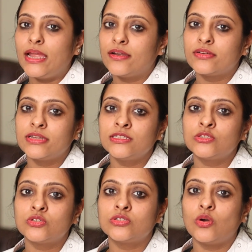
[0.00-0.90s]
at
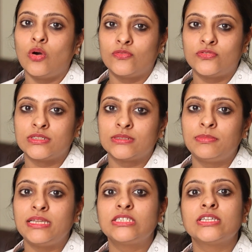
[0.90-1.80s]
Realtooth offer
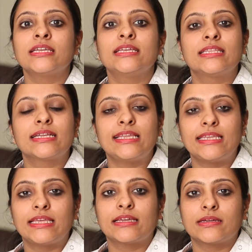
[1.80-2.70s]
bleaching in the
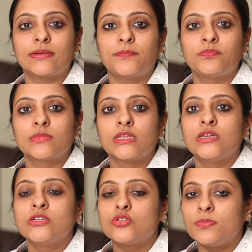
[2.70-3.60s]
clinic.
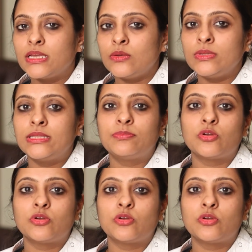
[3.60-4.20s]
To begin with the